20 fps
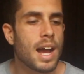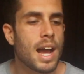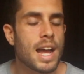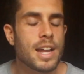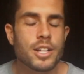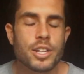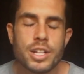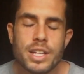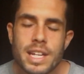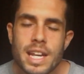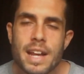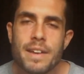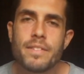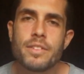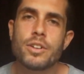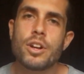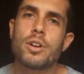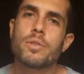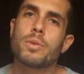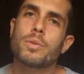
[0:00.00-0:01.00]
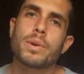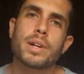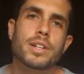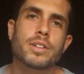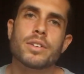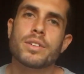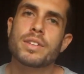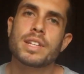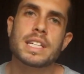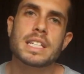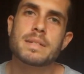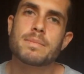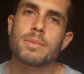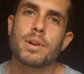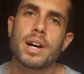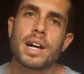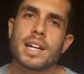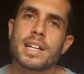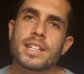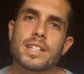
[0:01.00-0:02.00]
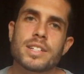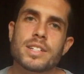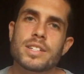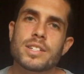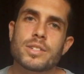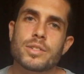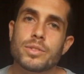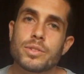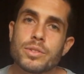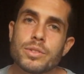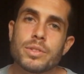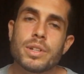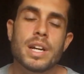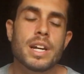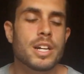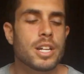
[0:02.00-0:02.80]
And you never know what one of your things might do.